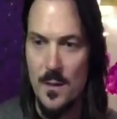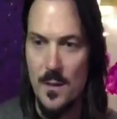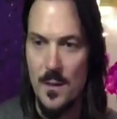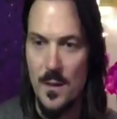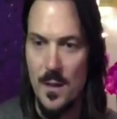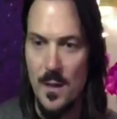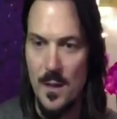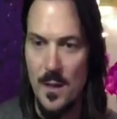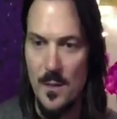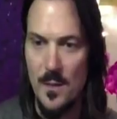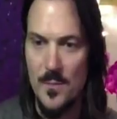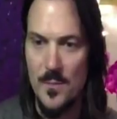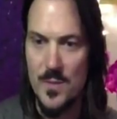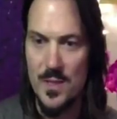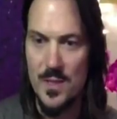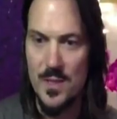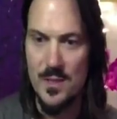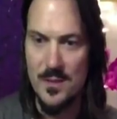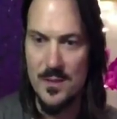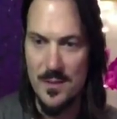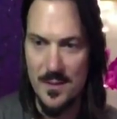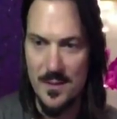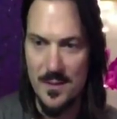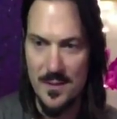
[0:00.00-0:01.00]
um,
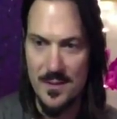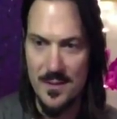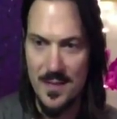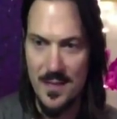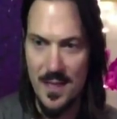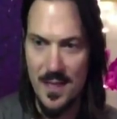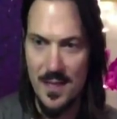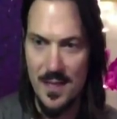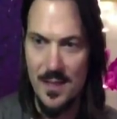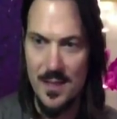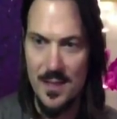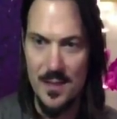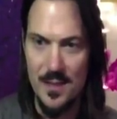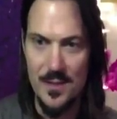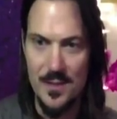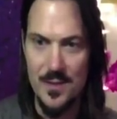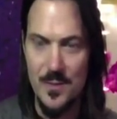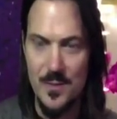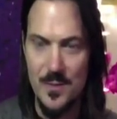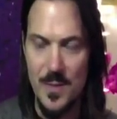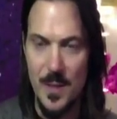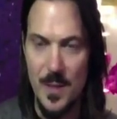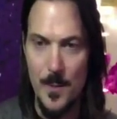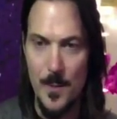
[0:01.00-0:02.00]
just the tiniest
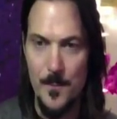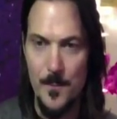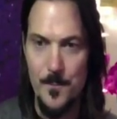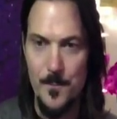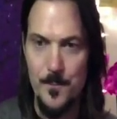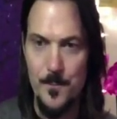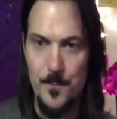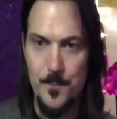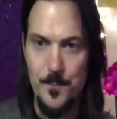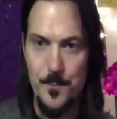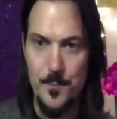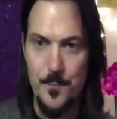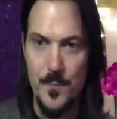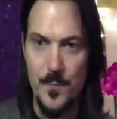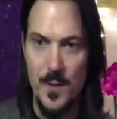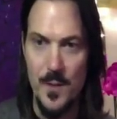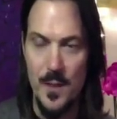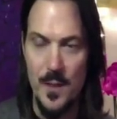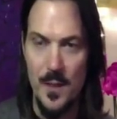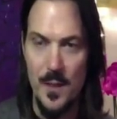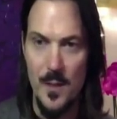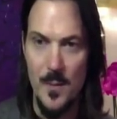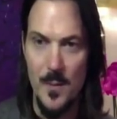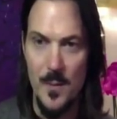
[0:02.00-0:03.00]
amount.
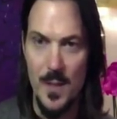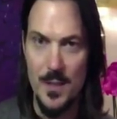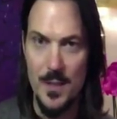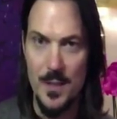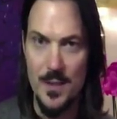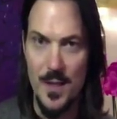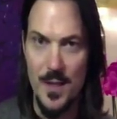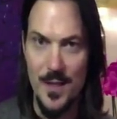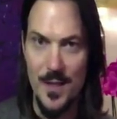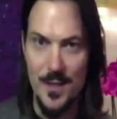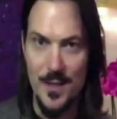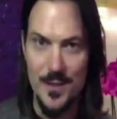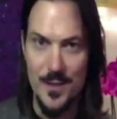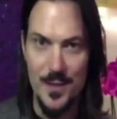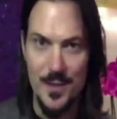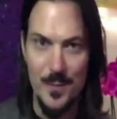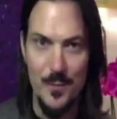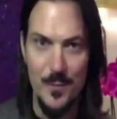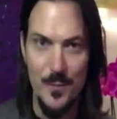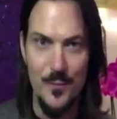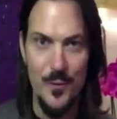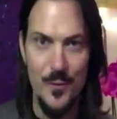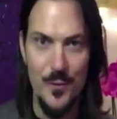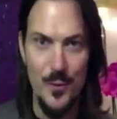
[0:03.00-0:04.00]
Um, I saw that some
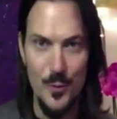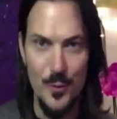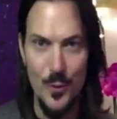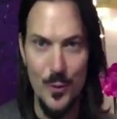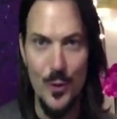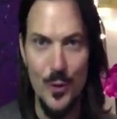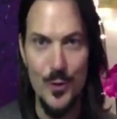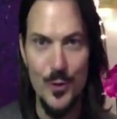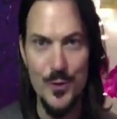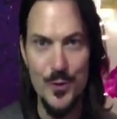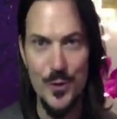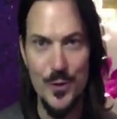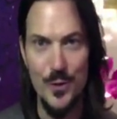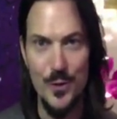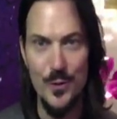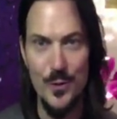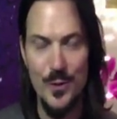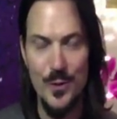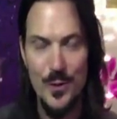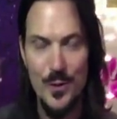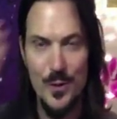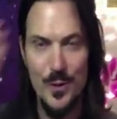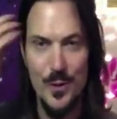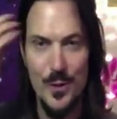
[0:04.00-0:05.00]
of you
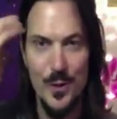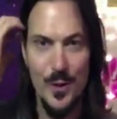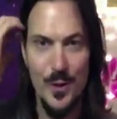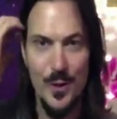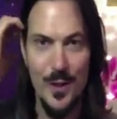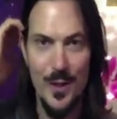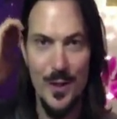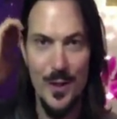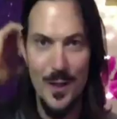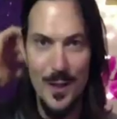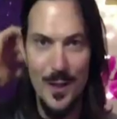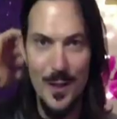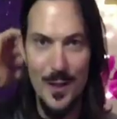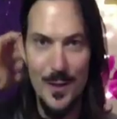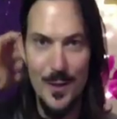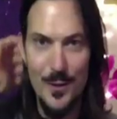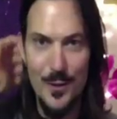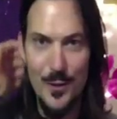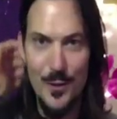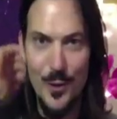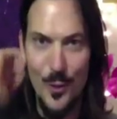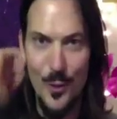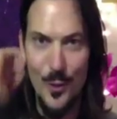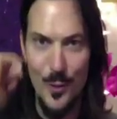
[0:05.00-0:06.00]
also uh,
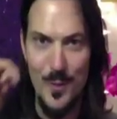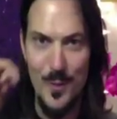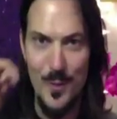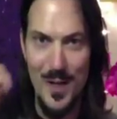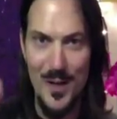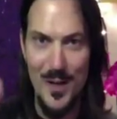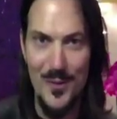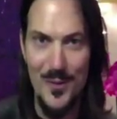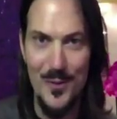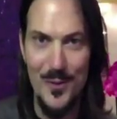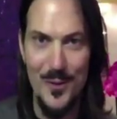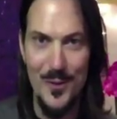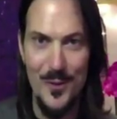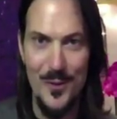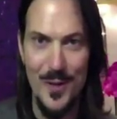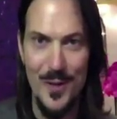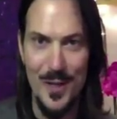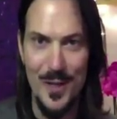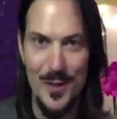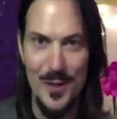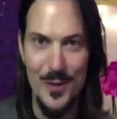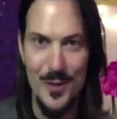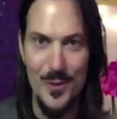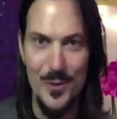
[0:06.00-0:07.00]
know about
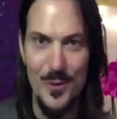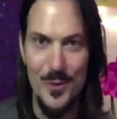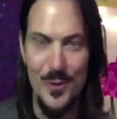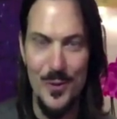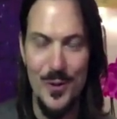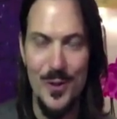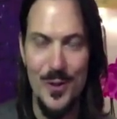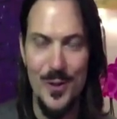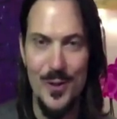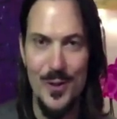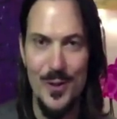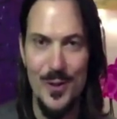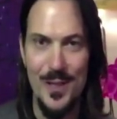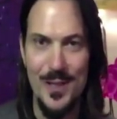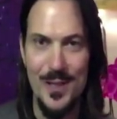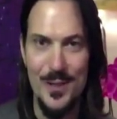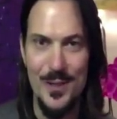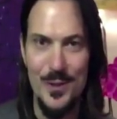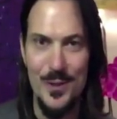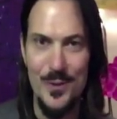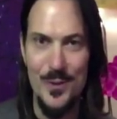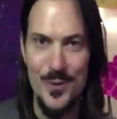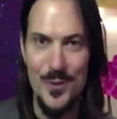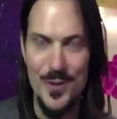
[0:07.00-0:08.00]
oregano oil and
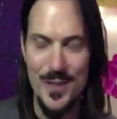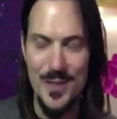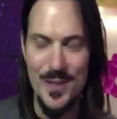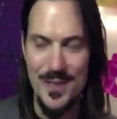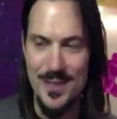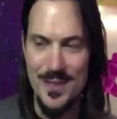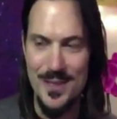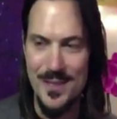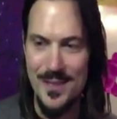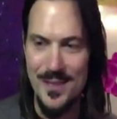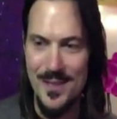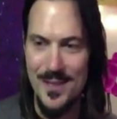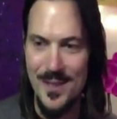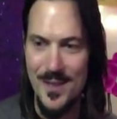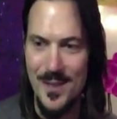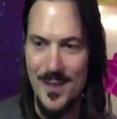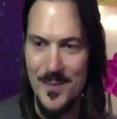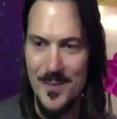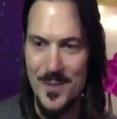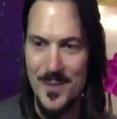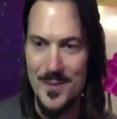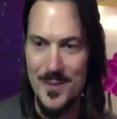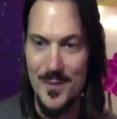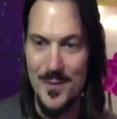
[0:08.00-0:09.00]
use it.
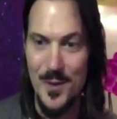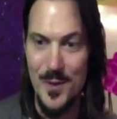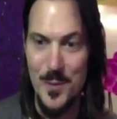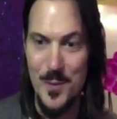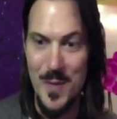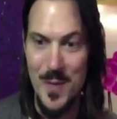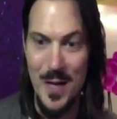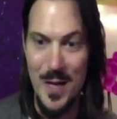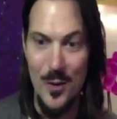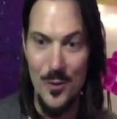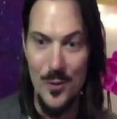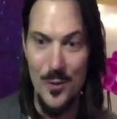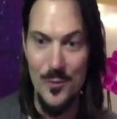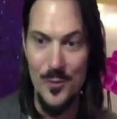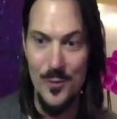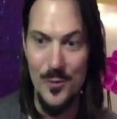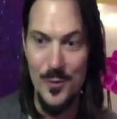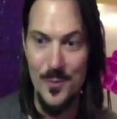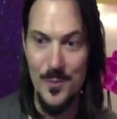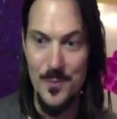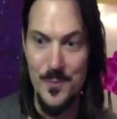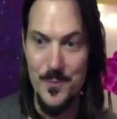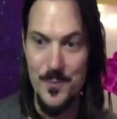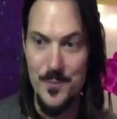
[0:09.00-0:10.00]
Um, it's very
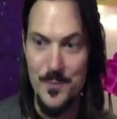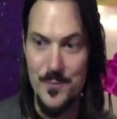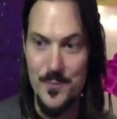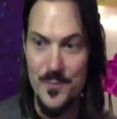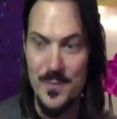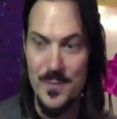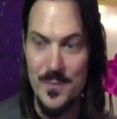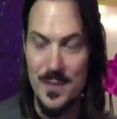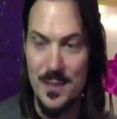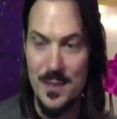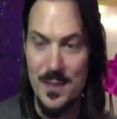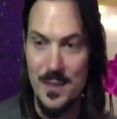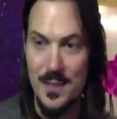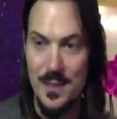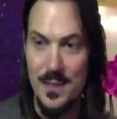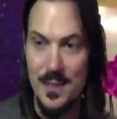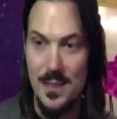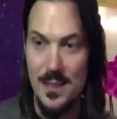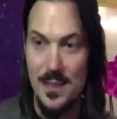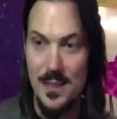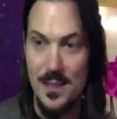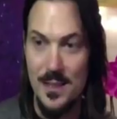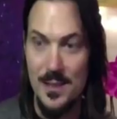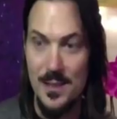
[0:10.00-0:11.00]
powerful.
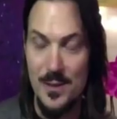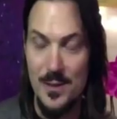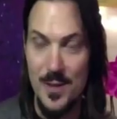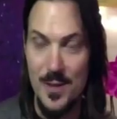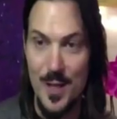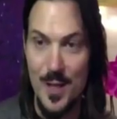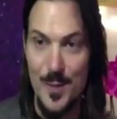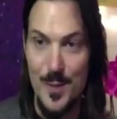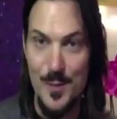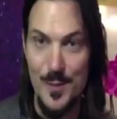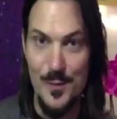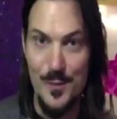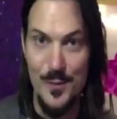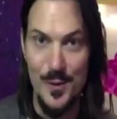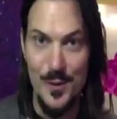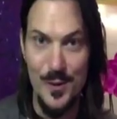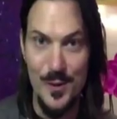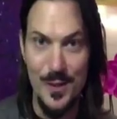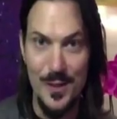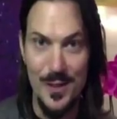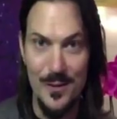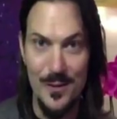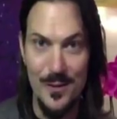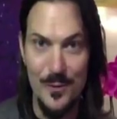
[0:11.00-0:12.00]
You got to be
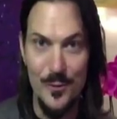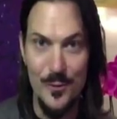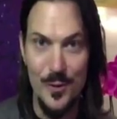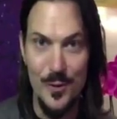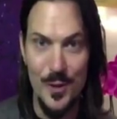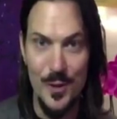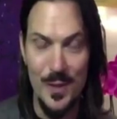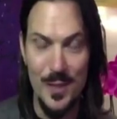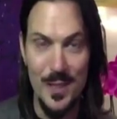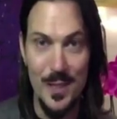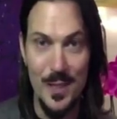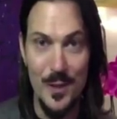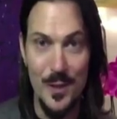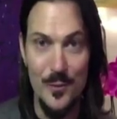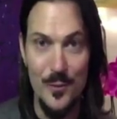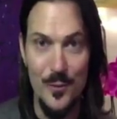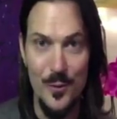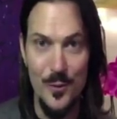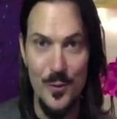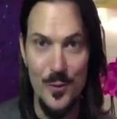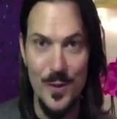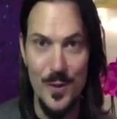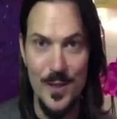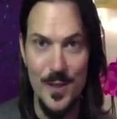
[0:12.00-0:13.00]
really, really
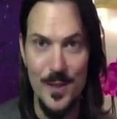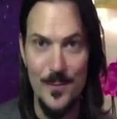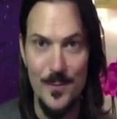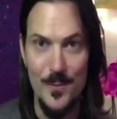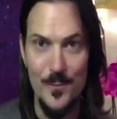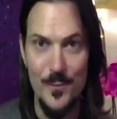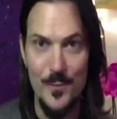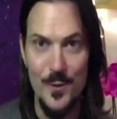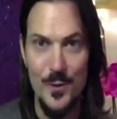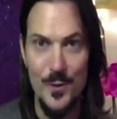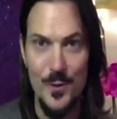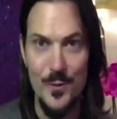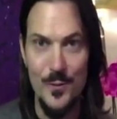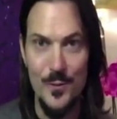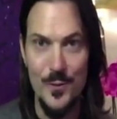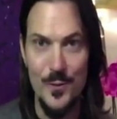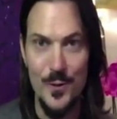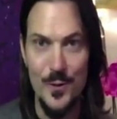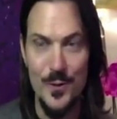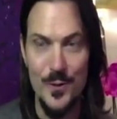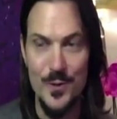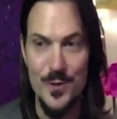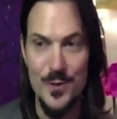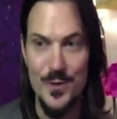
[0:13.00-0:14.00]
careful with it when you
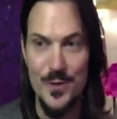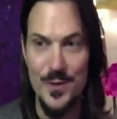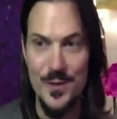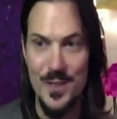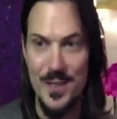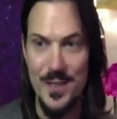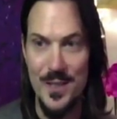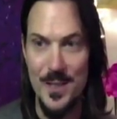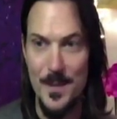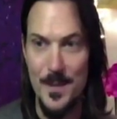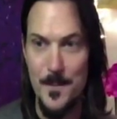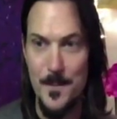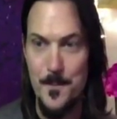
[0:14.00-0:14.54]
first uh,